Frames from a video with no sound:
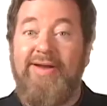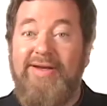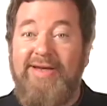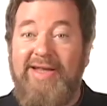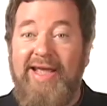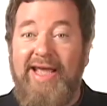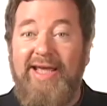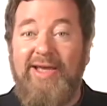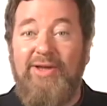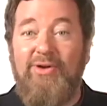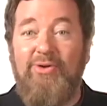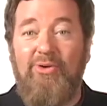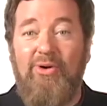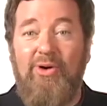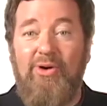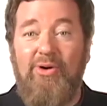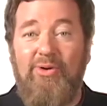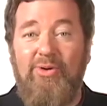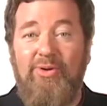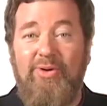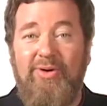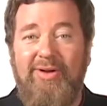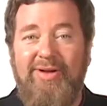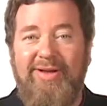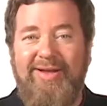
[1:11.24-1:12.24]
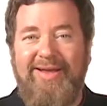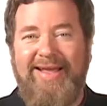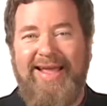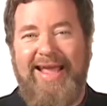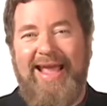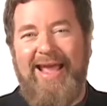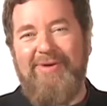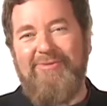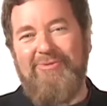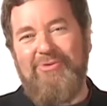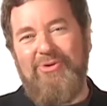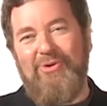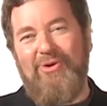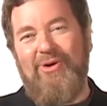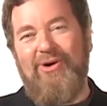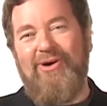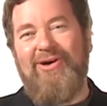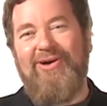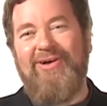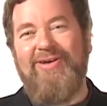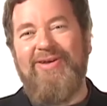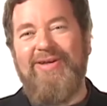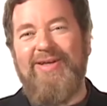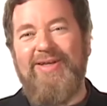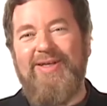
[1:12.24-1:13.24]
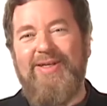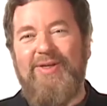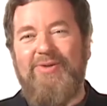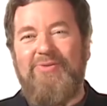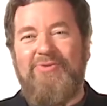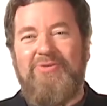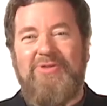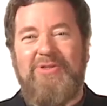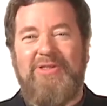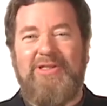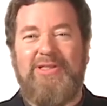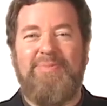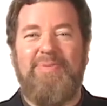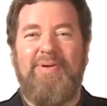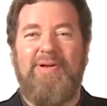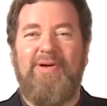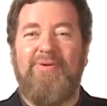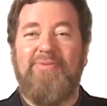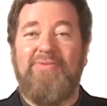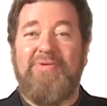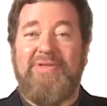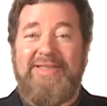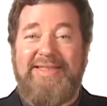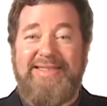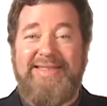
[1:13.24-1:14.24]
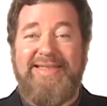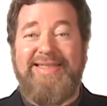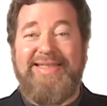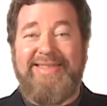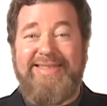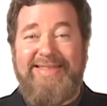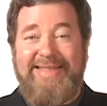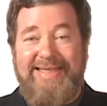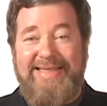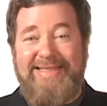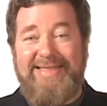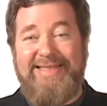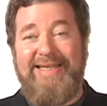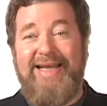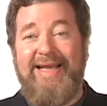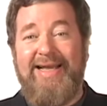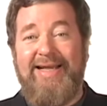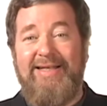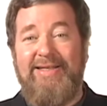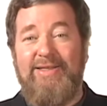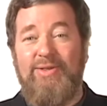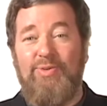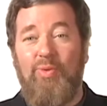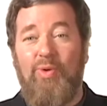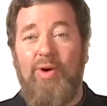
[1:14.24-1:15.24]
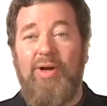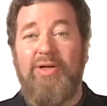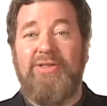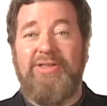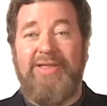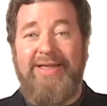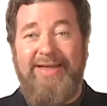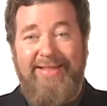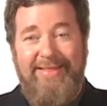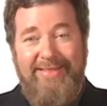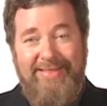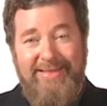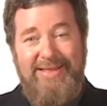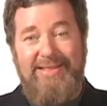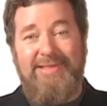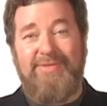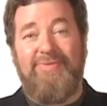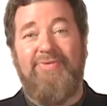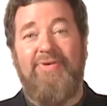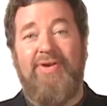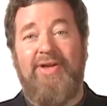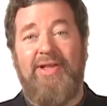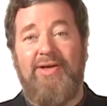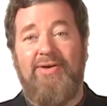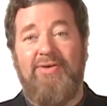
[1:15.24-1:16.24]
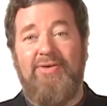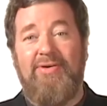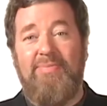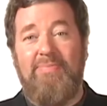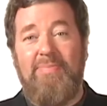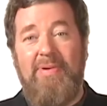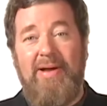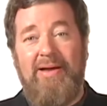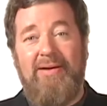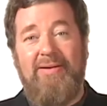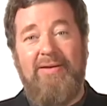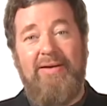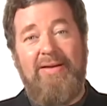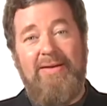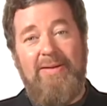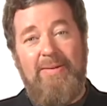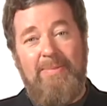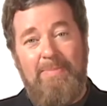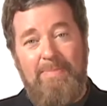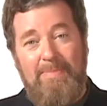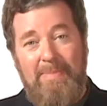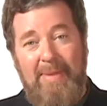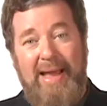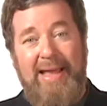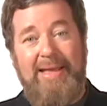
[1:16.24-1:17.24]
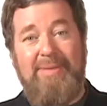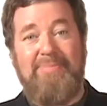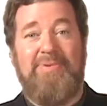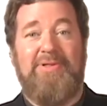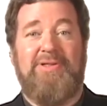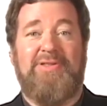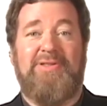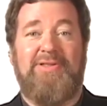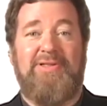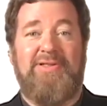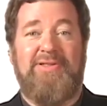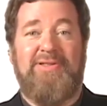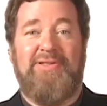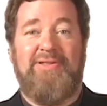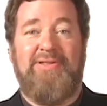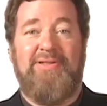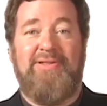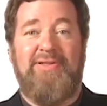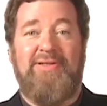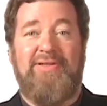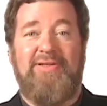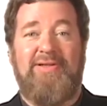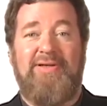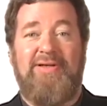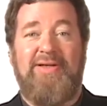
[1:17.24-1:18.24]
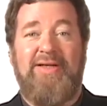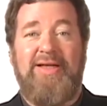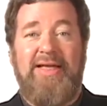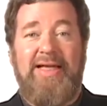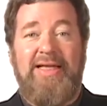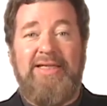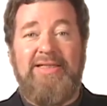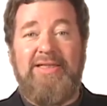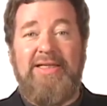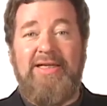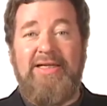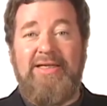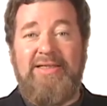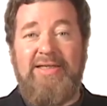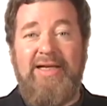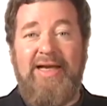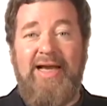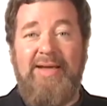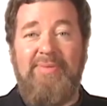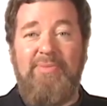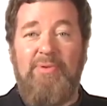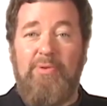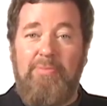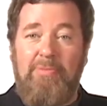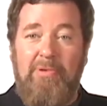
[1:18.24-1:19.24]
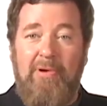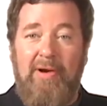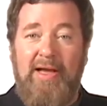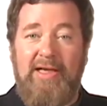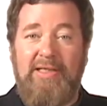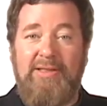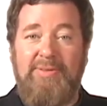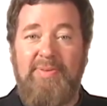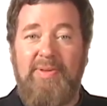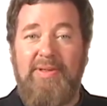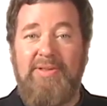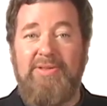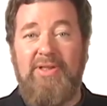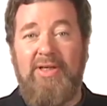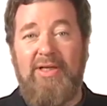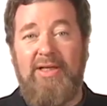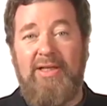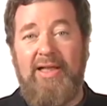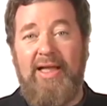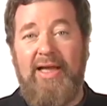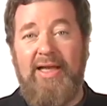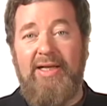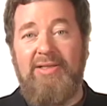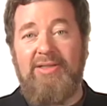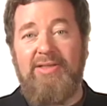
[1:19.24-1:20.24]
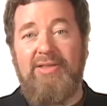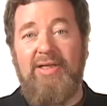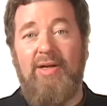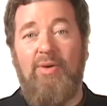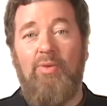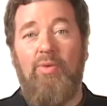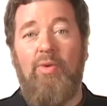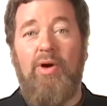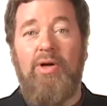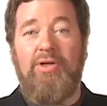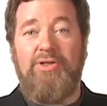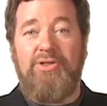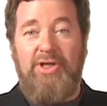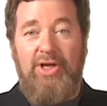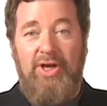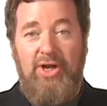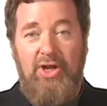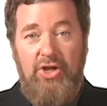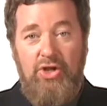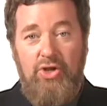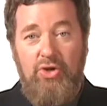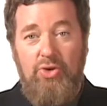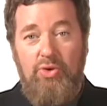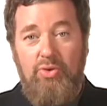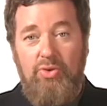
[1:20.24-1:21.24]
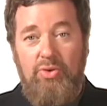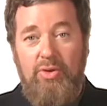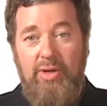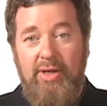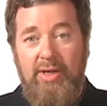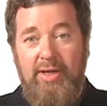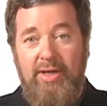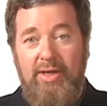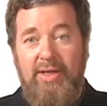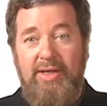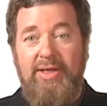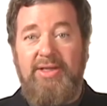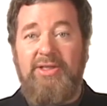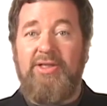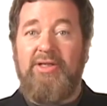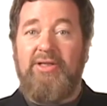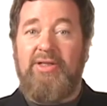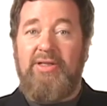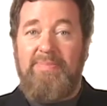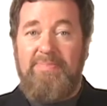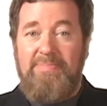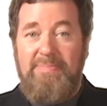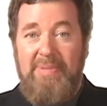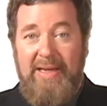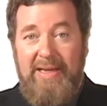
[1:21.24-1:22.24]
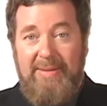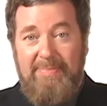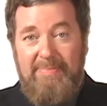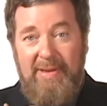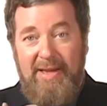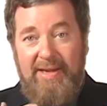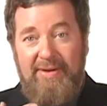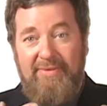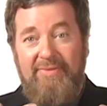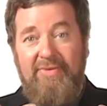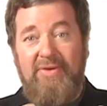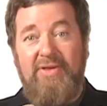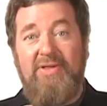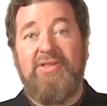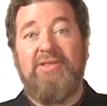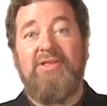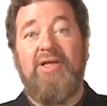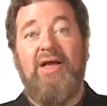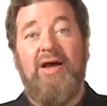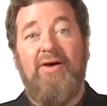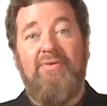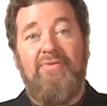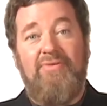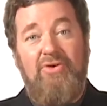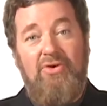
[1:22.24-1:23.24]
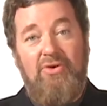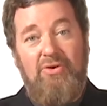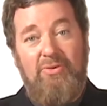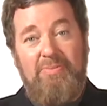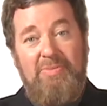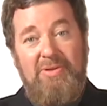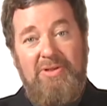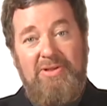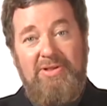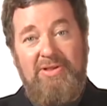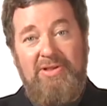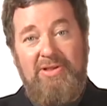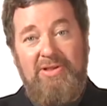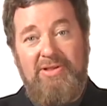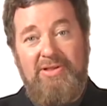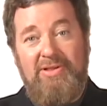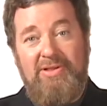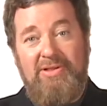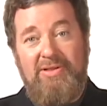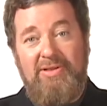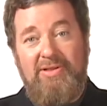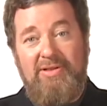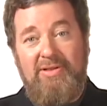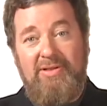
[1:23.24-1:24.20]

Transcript: Take your own. After all, you've just spent over 60 seconds watching this video about my business. Isn't it time your prospects and clients start watching you share the big benefits of your business?